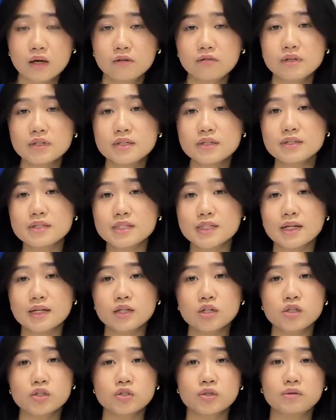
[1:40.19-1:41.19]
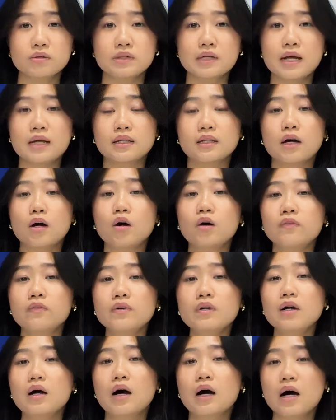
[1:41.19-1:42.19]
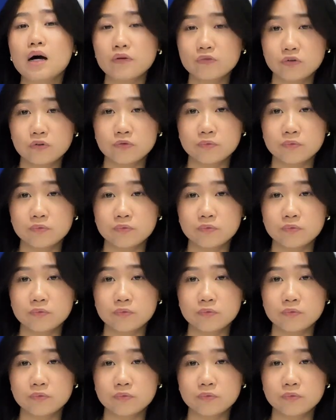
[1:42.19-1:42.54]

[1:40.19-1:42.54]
Recent studies show that over half